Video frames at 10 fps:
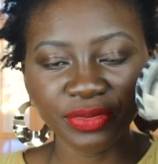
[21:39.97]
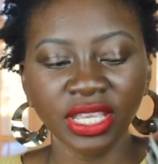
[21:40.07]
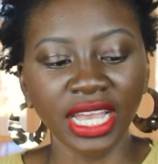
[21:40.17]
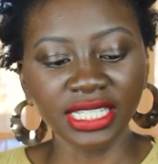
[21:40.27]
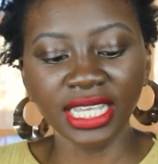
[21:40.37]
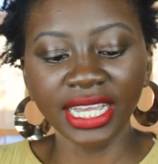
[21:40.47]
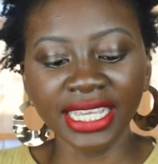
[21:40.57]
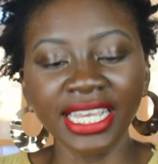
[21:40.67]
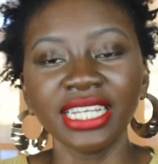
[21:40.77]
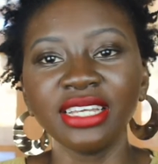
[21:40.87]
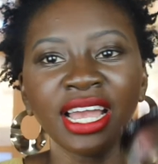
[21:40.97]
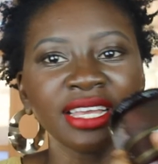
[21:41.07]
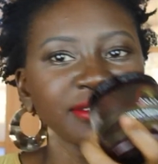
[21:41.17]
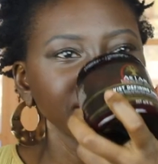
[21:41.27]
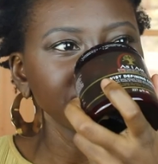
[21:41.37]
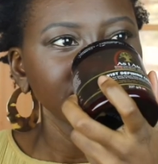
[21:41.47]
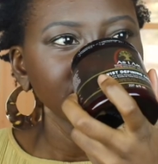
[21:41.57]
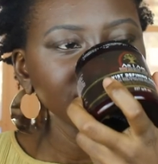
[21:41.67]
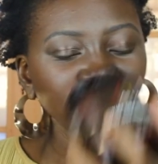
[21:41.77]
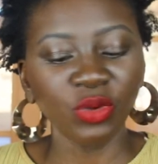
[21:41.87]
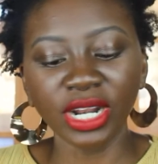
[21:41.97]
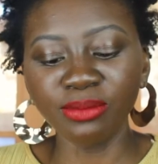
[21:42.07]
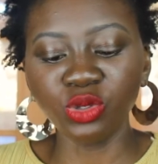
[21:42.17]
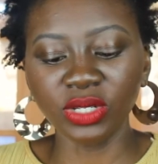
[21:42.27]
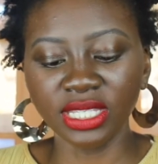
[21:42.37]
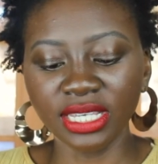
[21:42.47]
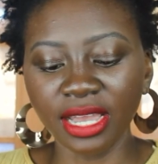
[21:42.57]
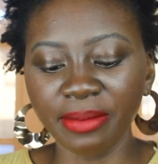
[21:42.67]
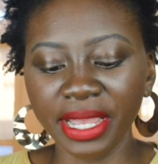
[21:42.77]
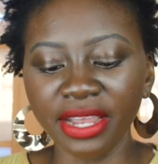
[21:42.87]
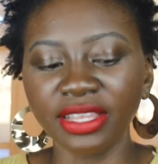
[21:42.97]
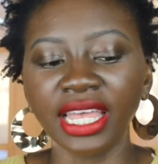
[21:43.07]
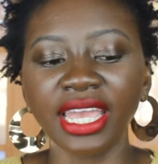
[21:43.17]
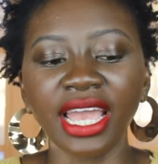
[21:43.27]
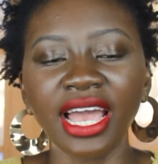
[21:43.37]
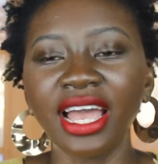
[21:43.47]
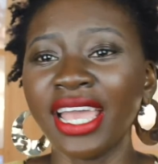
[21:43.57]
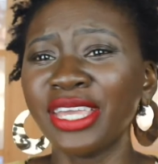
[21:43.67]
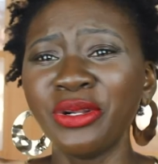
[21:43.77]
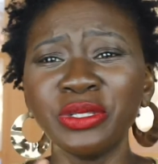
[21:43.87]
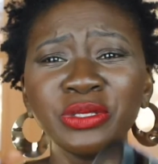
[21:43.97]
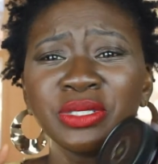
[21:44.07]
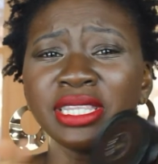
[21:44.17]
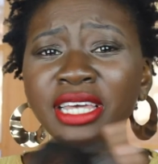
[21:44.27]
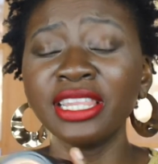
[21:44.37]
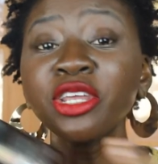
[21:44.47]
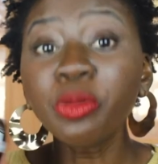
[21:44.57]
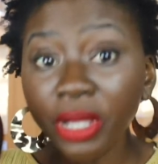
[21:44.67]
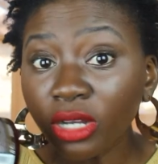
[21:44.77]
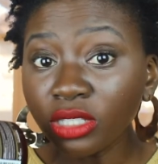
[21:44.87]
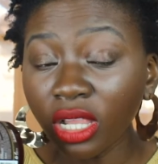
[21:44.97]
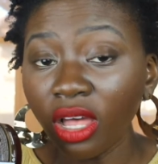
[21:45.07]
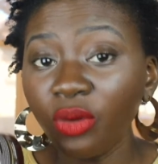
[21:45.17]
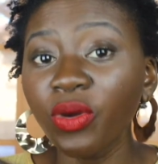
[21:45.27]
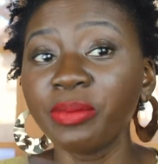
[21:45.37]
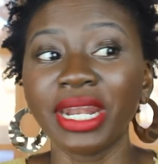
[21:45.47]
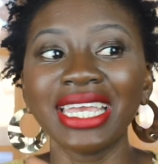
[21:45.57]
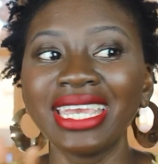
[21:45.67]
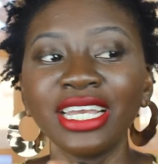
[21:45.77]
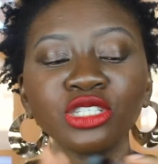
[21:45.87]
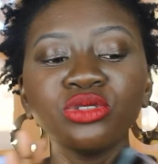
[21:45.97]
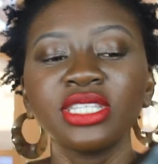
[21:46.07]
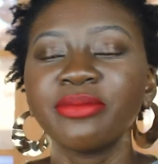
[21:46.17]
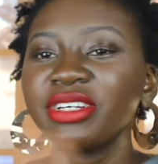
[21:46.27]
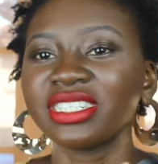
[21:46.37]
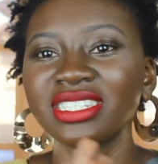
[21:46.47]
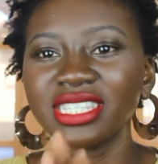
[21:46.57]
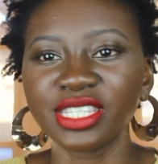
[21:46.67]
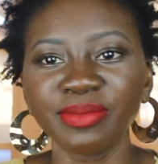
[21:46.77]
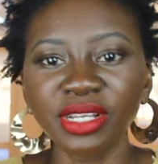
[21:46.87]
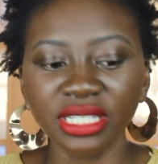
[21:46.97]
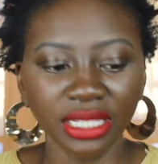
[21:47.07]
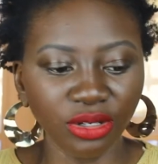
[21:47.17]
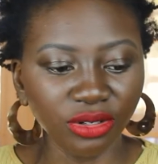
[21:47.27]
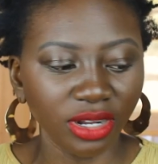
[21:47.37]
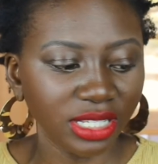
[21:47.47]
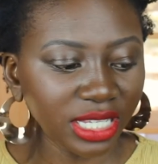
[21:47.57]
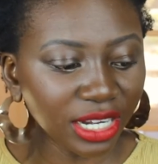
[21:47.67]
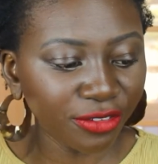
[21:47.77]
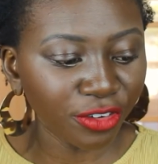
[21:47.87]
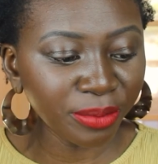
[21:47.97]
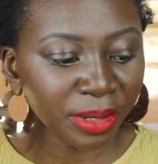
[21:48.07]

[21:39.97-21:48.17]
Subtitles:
Yeah, see, when I'm twisting out my hair, like, I can only use a little bit goes a long way, but I can't use that much because the smell is a little nauseating for